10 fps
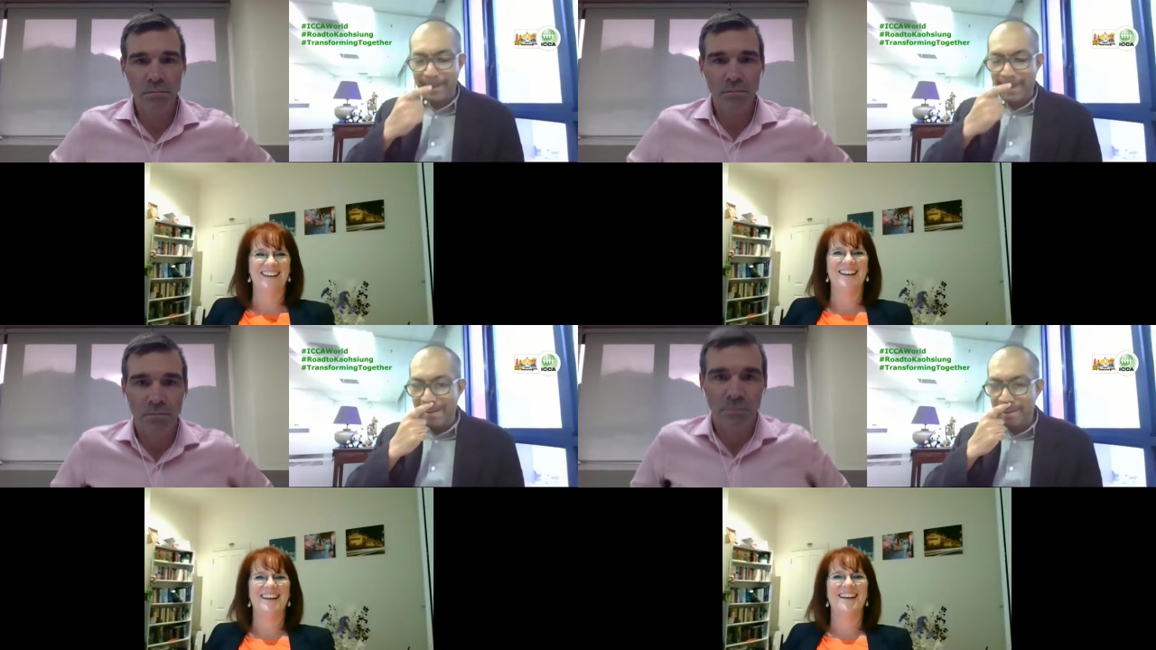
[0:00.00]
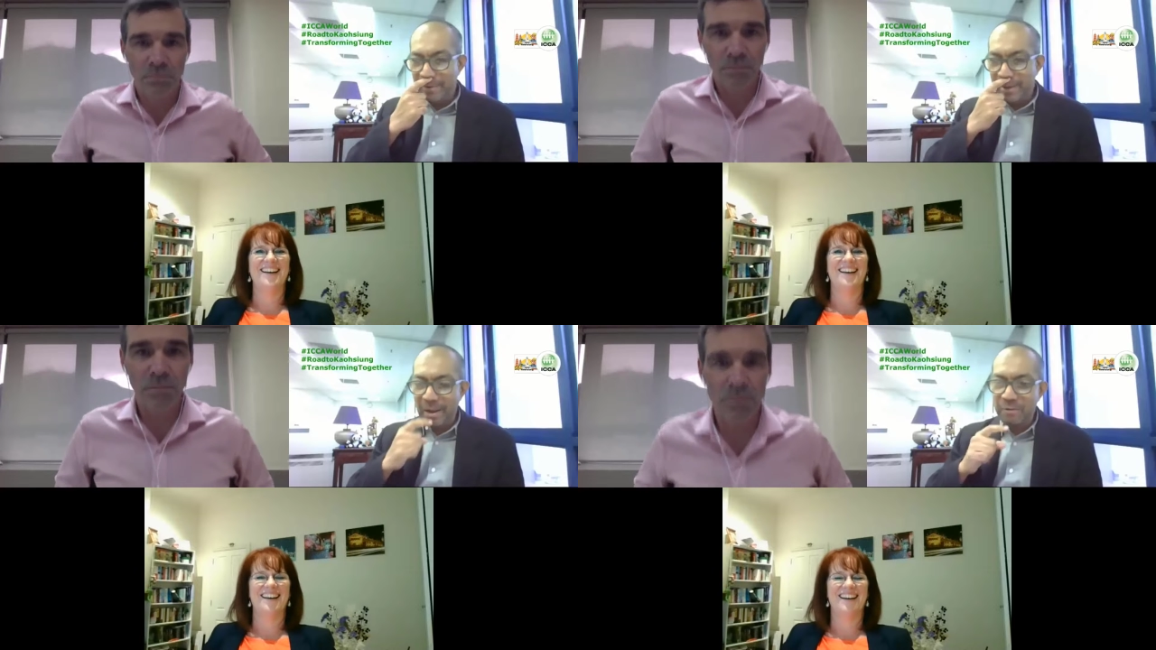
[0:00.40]
Speaker 1: and in
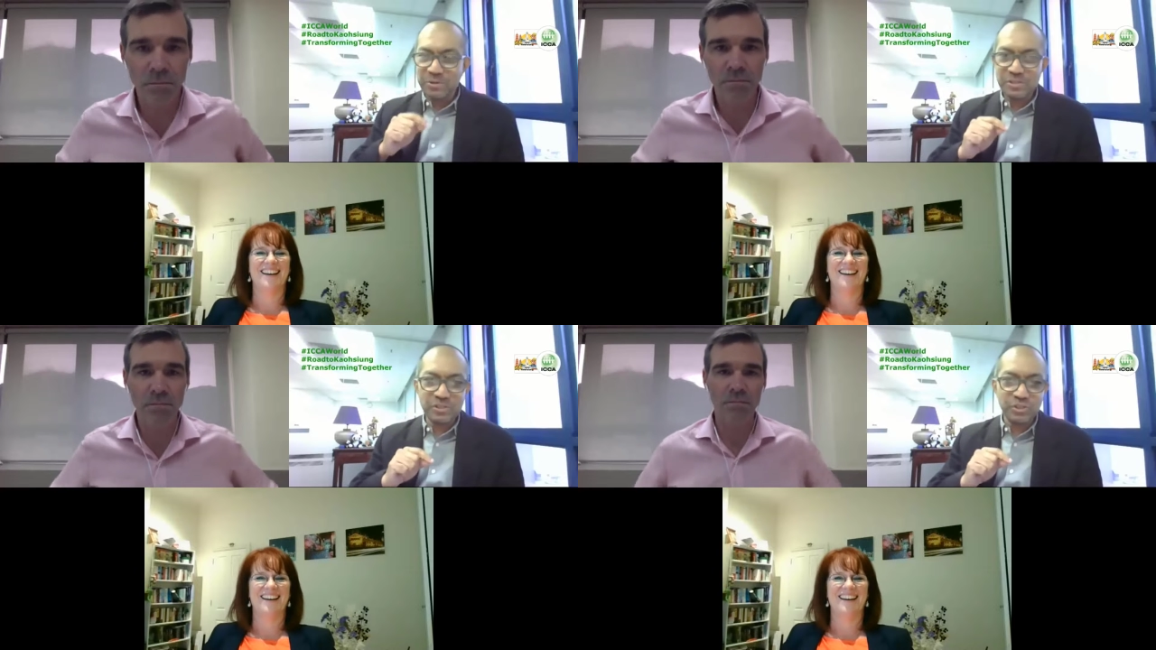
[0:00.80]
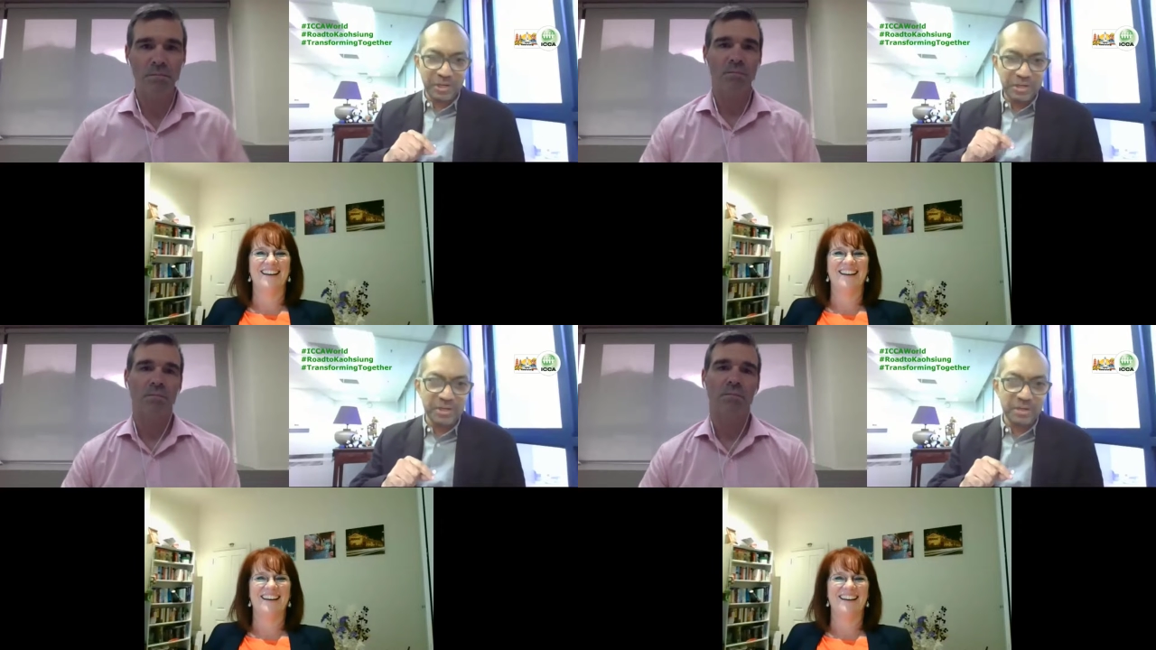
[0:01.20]
fact, I was in
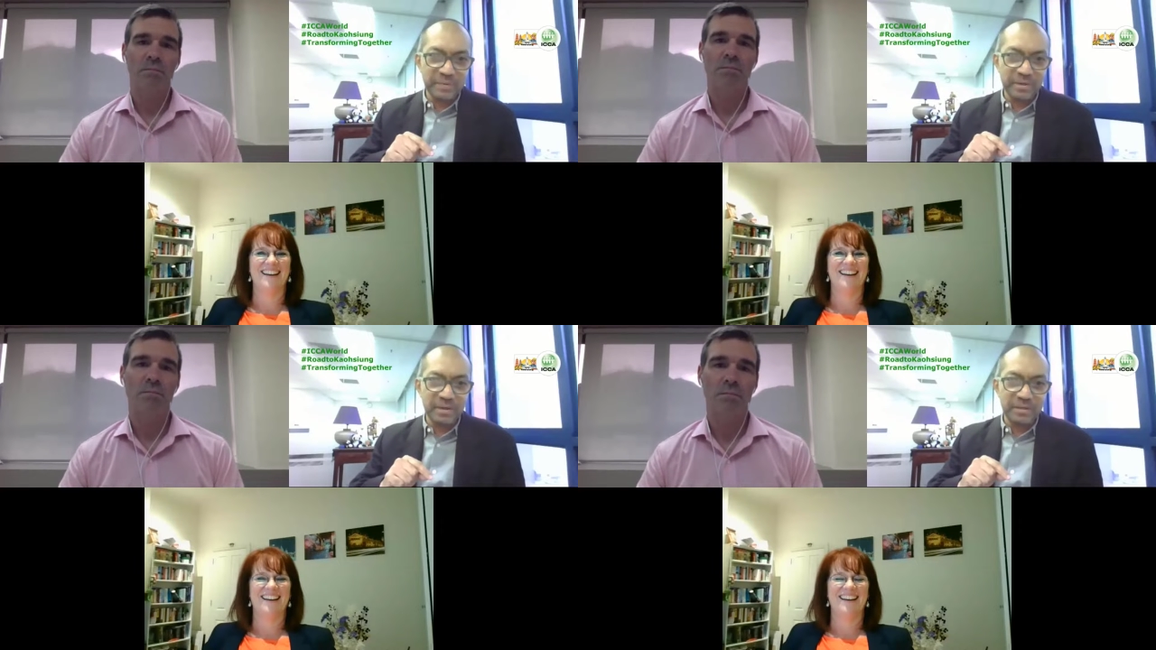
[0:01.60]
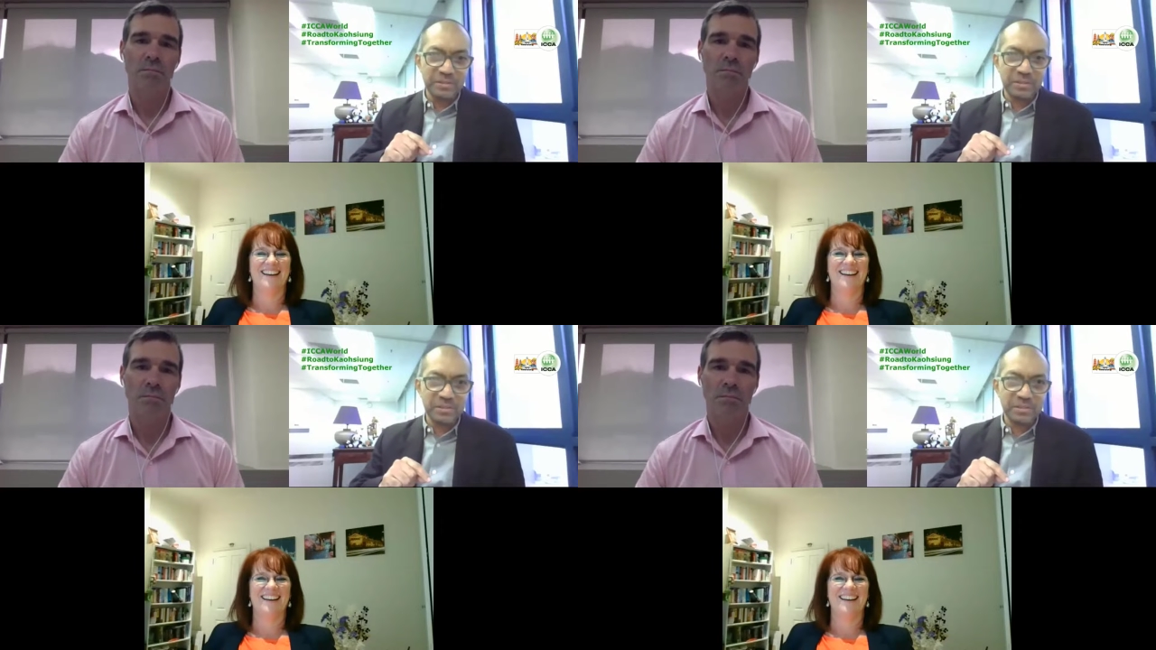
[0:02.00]
China uh,
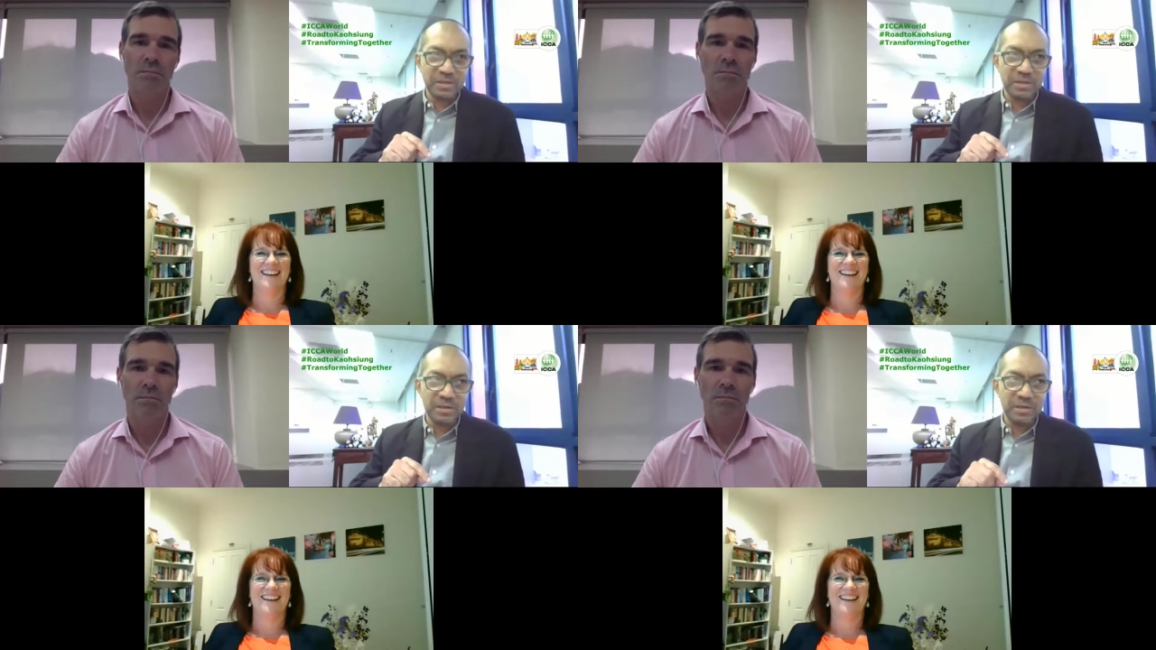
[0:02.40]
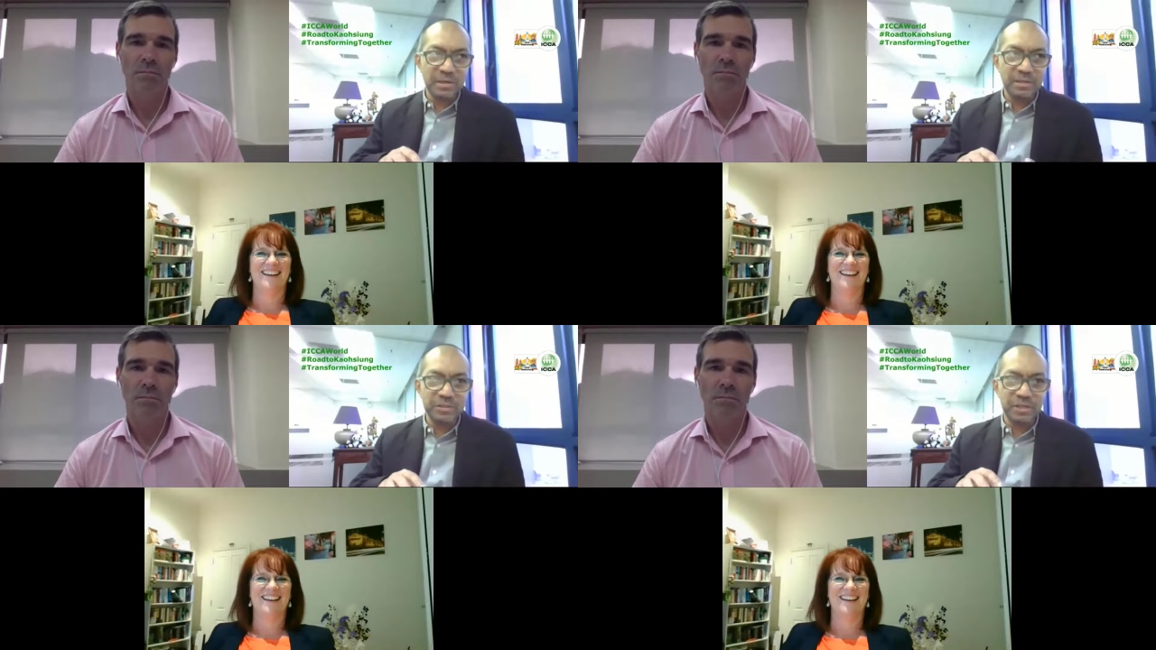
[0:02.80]
just uh,
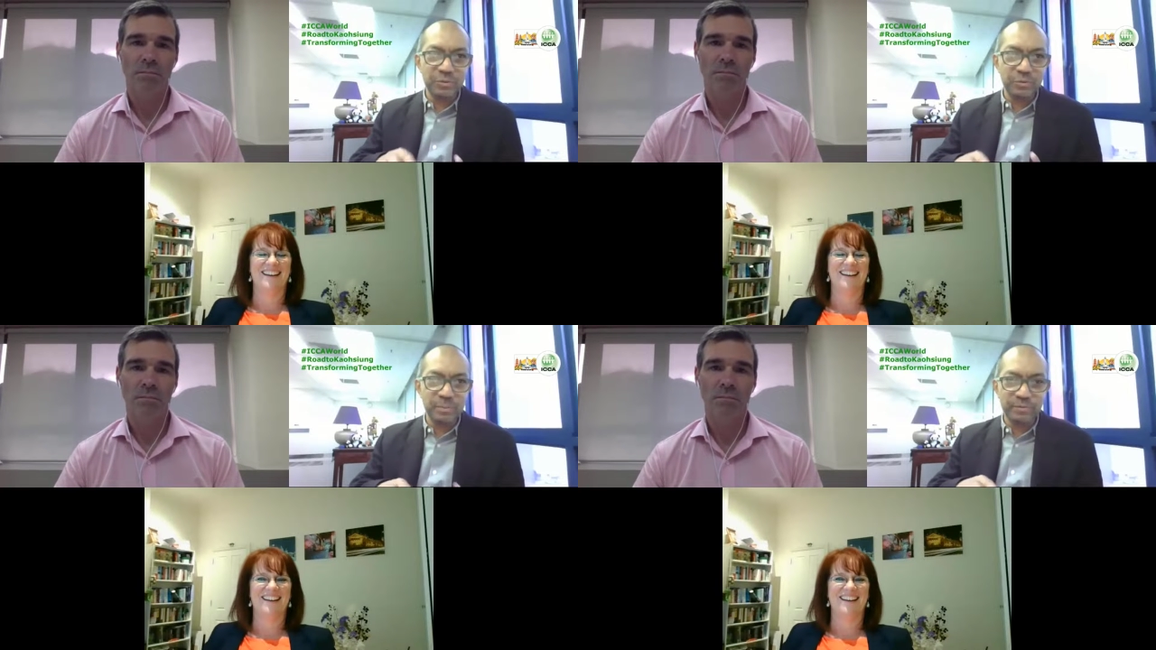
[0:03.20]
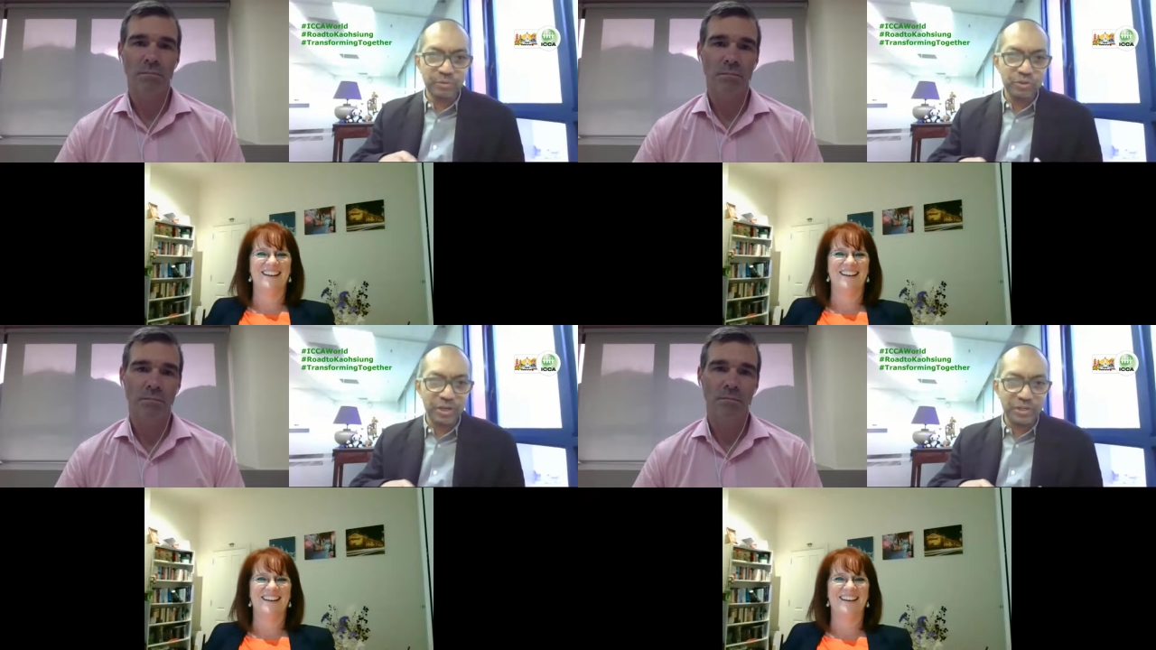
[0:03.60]
early January before
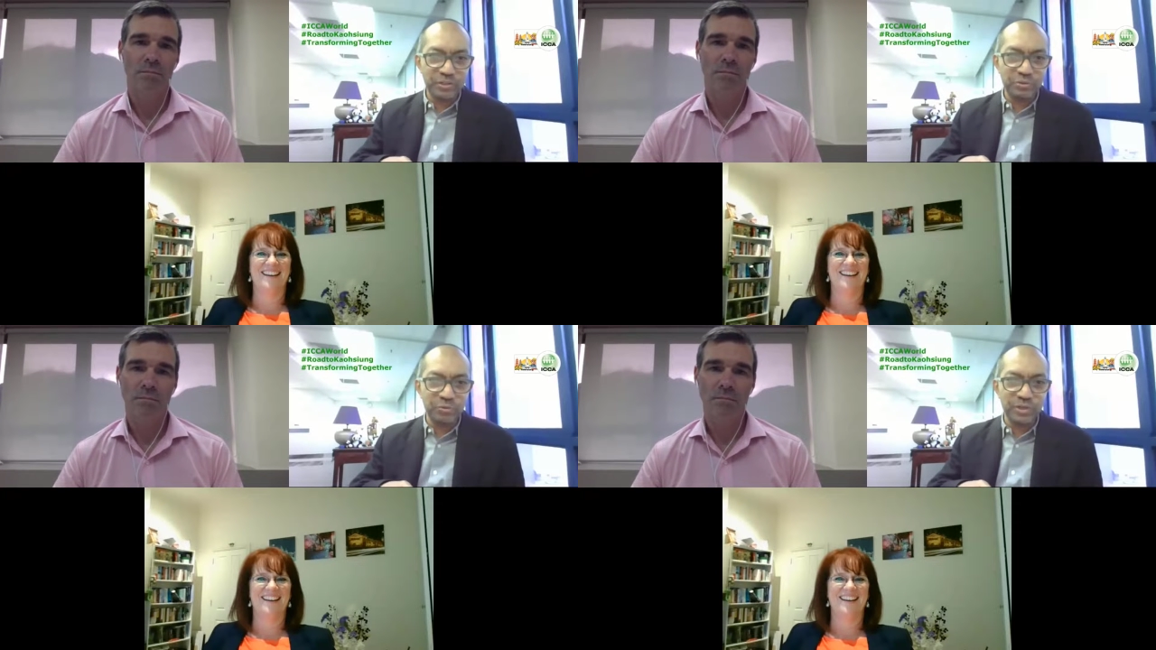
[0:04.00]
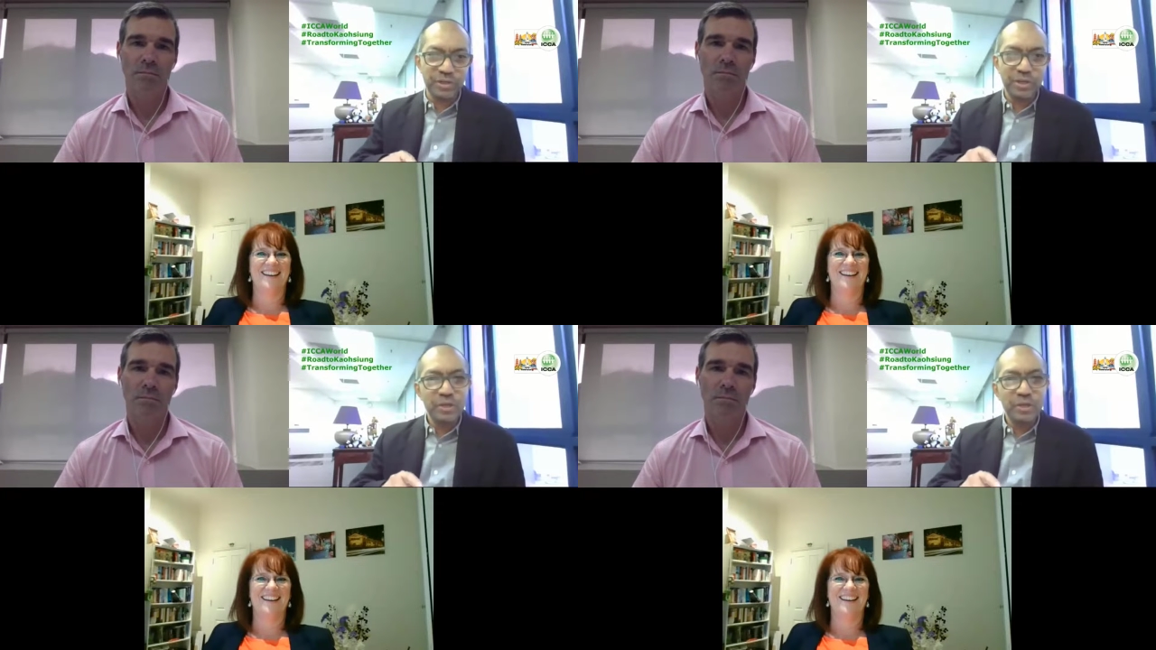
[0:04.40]
the Chinese New Year.